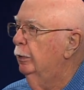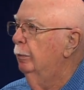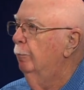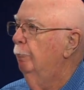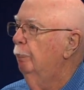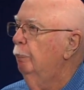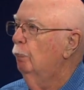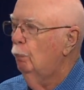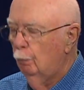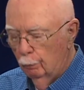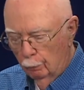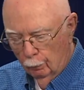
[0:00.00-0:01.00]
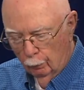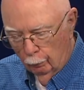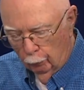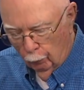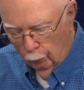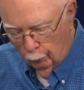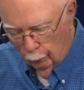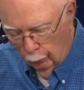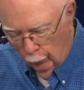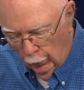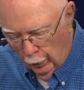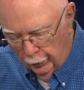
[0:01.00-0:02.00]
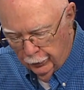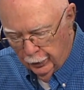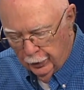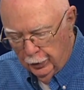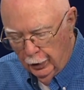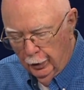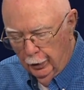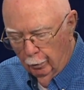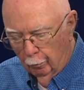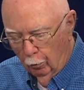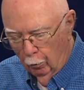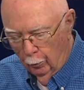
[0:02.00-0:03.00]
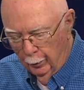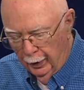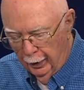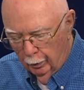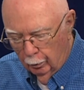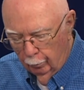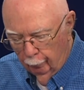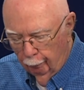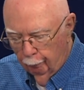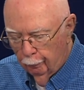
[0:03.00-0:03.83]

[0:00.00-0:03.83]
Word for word: Cohasset. Okay. Okay. 16 year old male